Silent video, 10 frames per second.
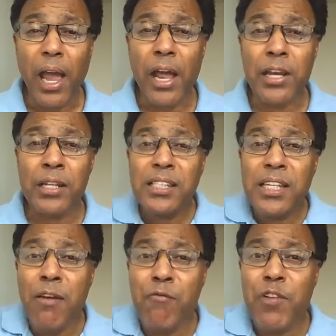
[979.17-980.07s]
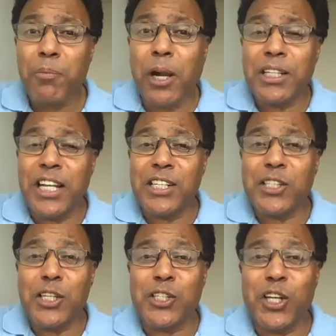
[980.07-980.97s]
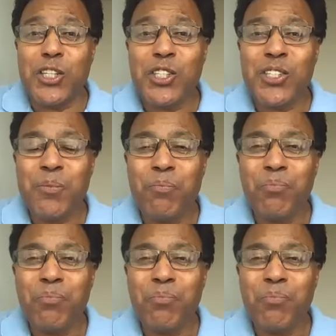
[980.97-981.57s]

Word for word: And in the same way, brothers and sisters,